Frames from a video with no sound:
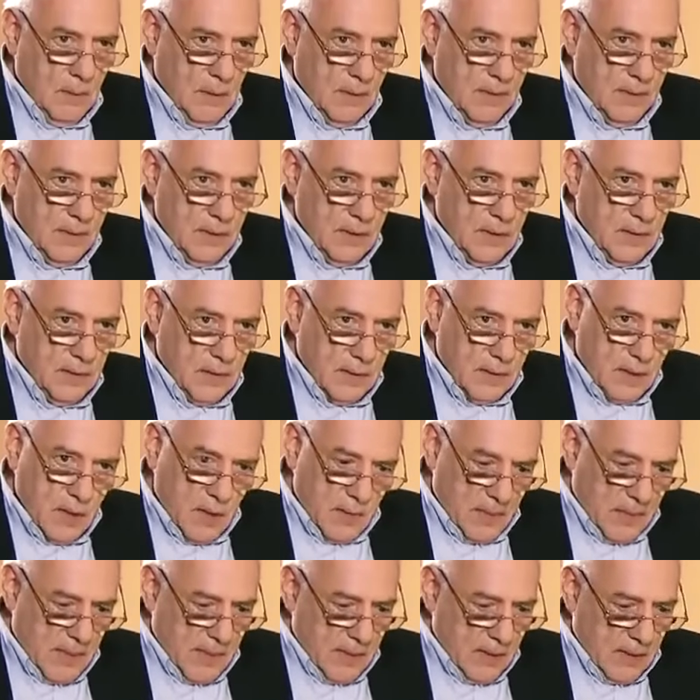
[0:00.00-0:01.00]
Well, the
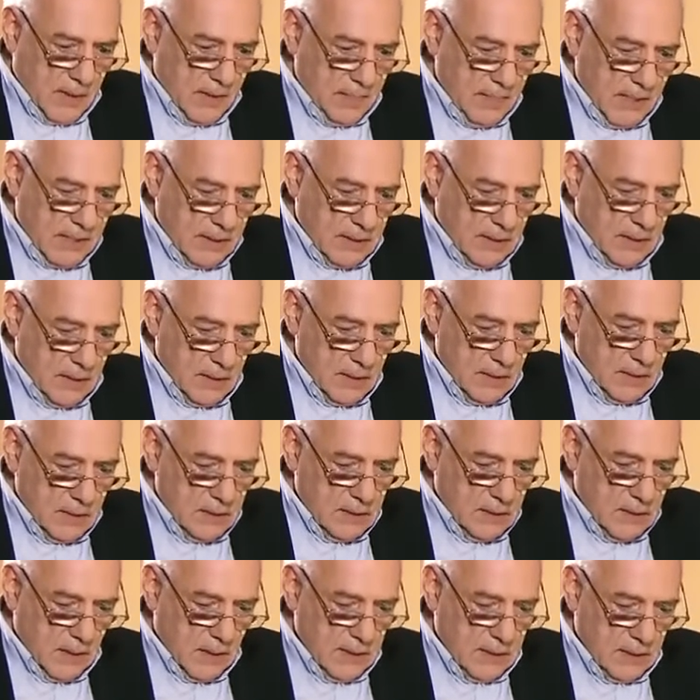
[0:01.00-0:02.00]
Nobel Committee
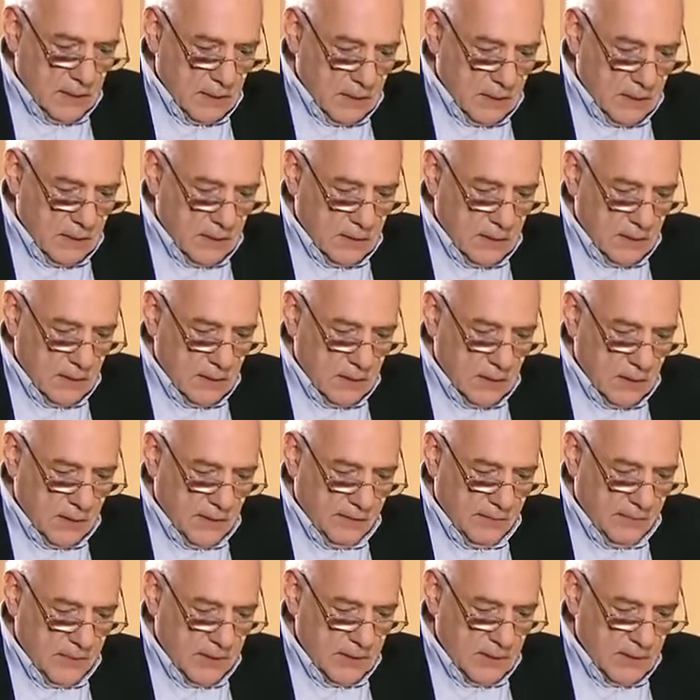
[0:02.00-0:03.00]
cited his
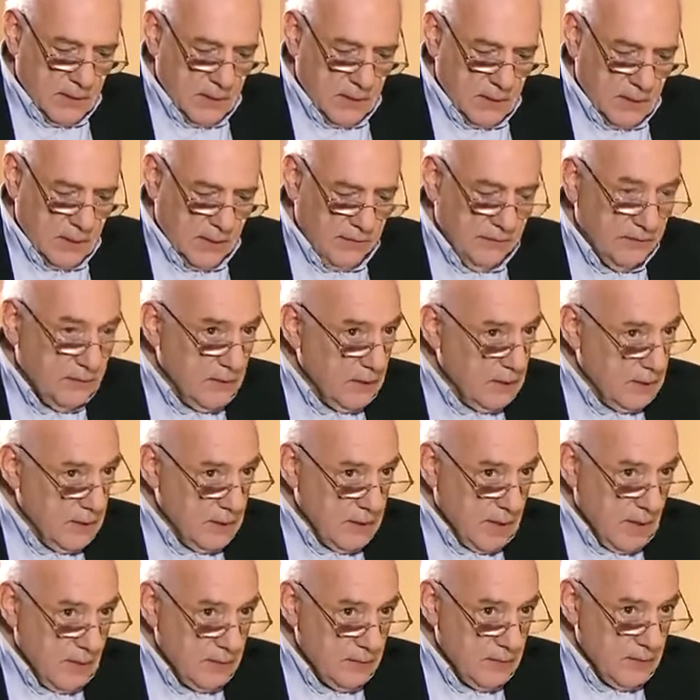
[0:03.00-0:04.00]
achievements as lifting the
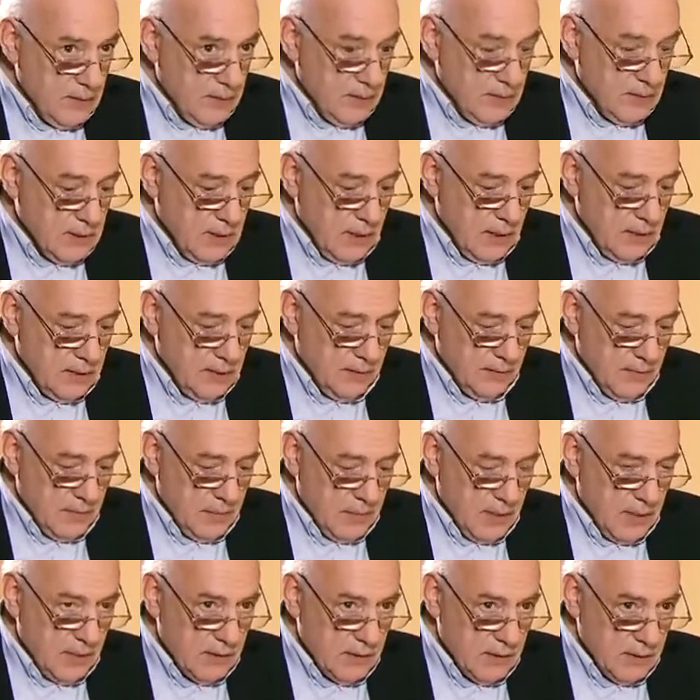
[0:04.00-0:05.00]
country's state of
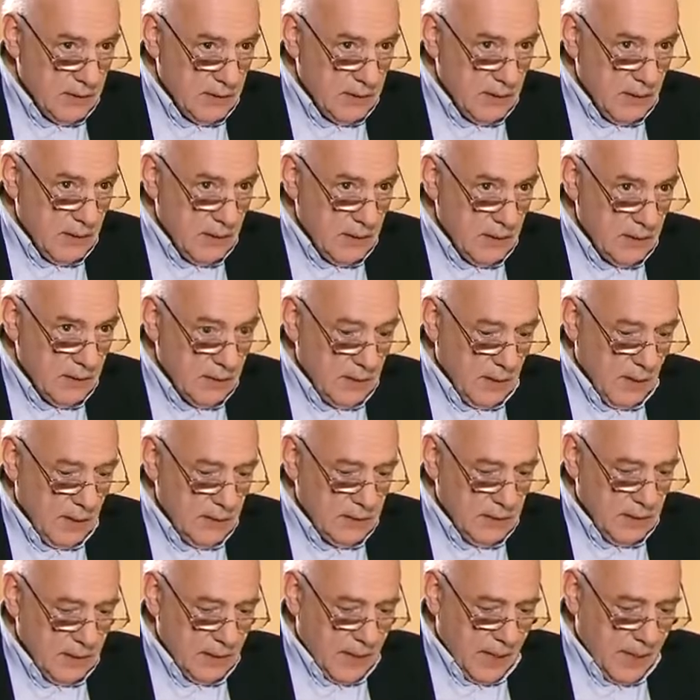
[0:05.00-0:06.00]
emergency,
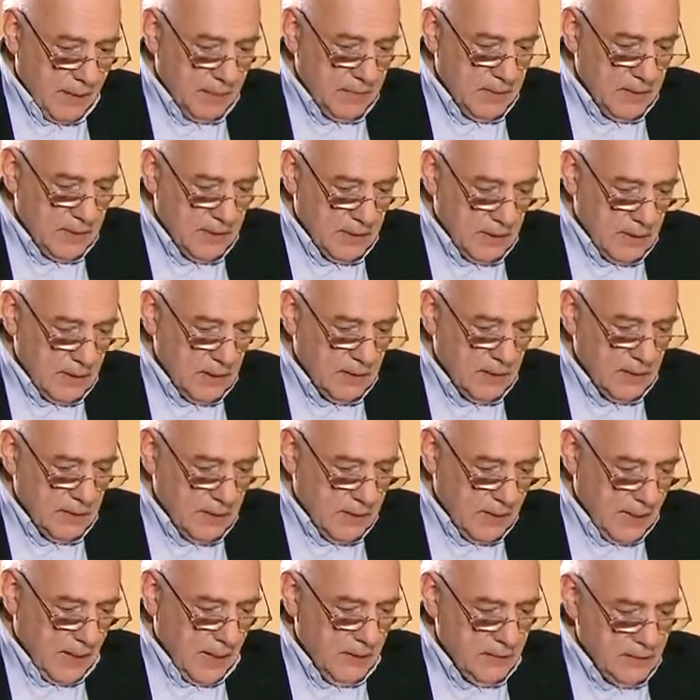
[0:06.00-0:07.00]
granting amnesty to
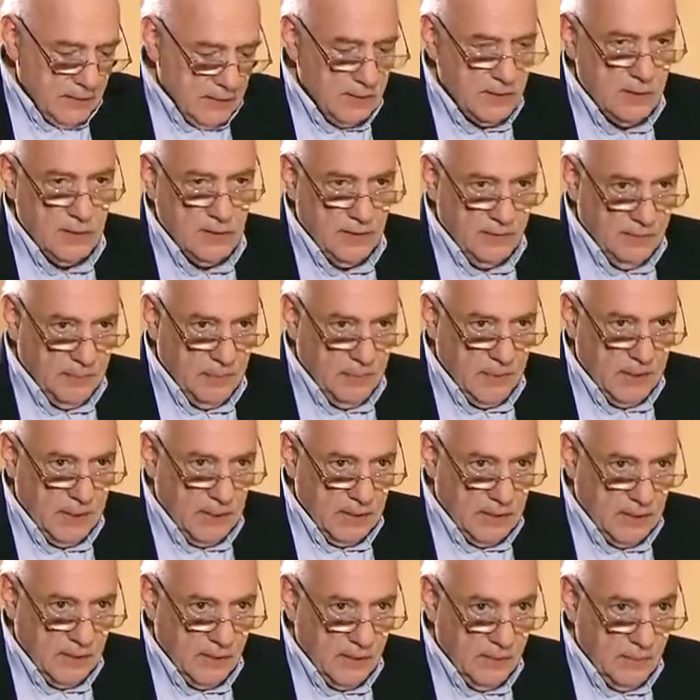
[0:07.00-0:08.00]
thousands of
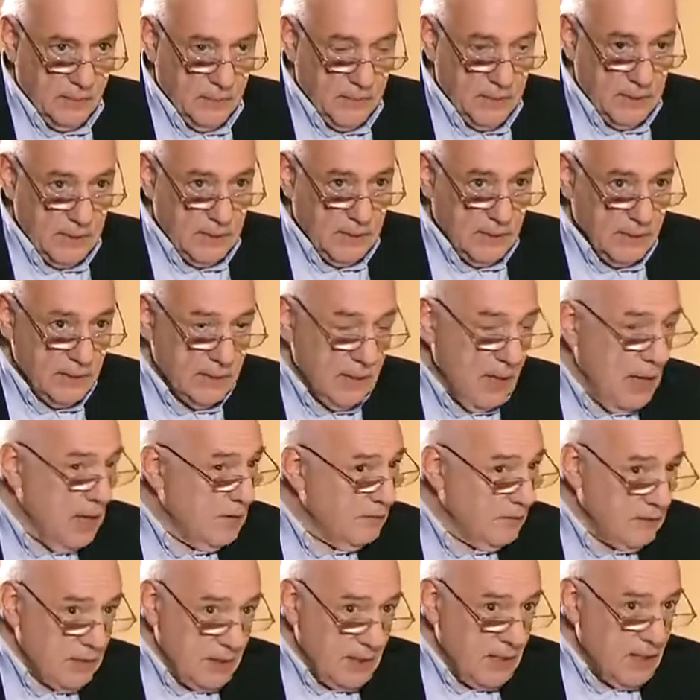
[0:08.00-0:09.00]
political prisoners.
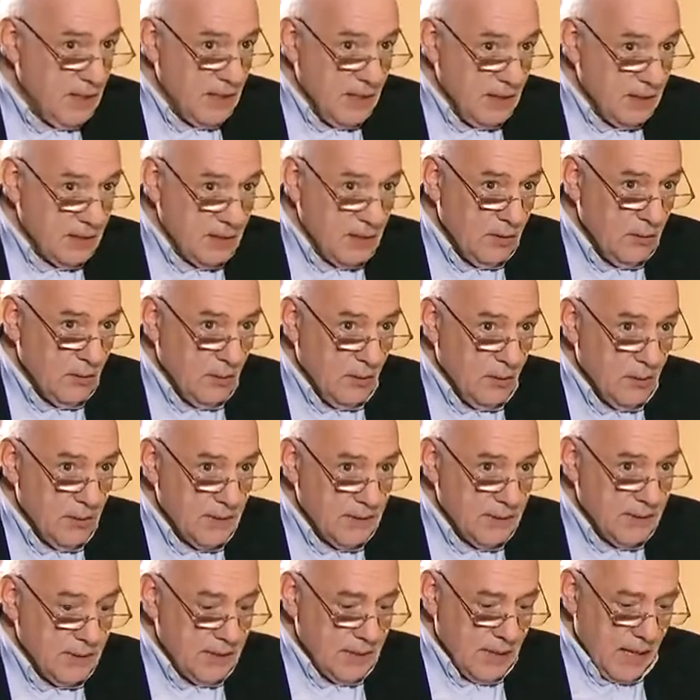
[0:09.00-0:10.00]
For years, you
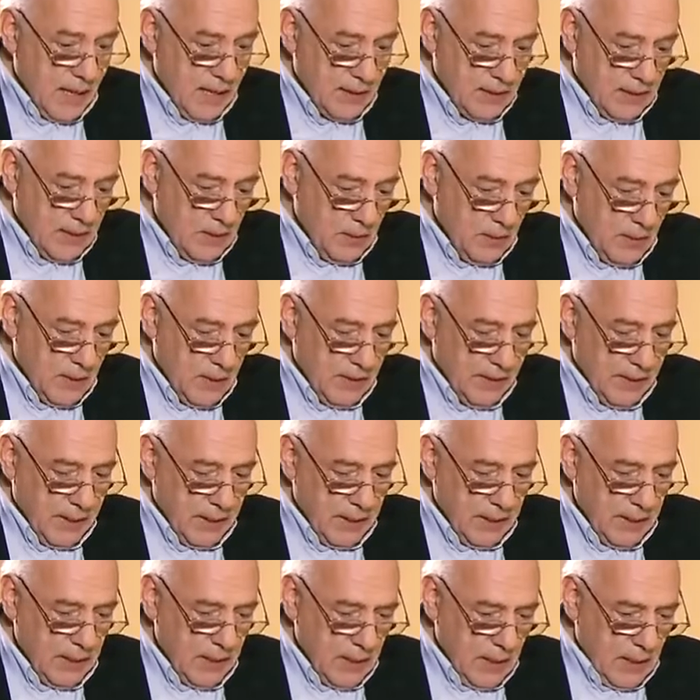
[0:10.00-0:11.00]
always denied there were
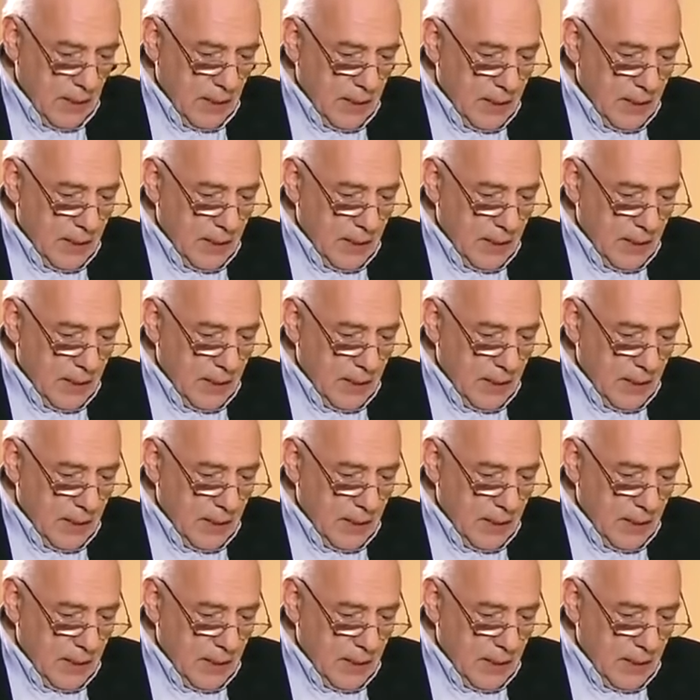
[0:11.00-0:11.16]
any.